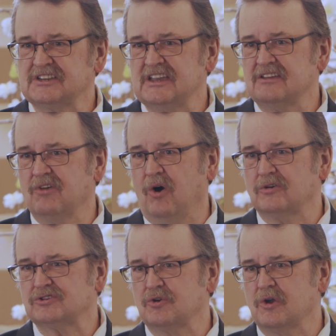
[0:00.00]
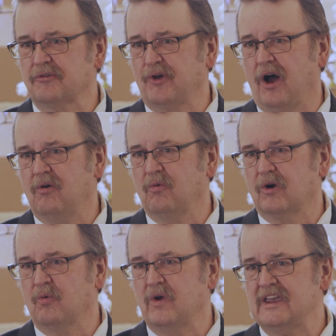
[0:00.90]
see those who you thought
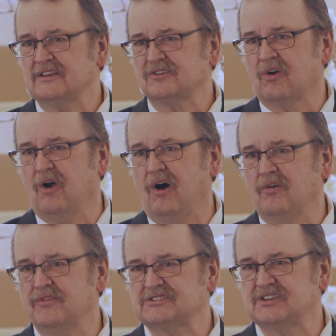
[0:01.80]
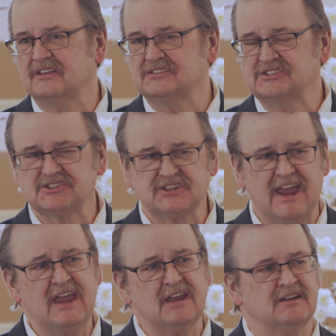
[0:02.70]
were wheat are all of a sudden
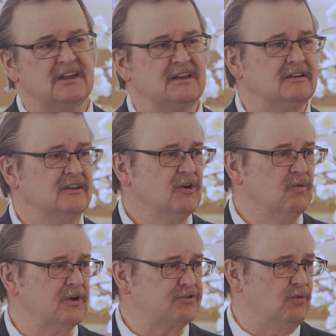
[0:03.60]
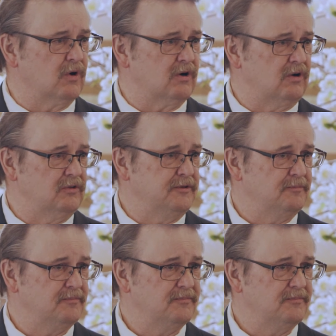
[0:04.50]
standing with the world.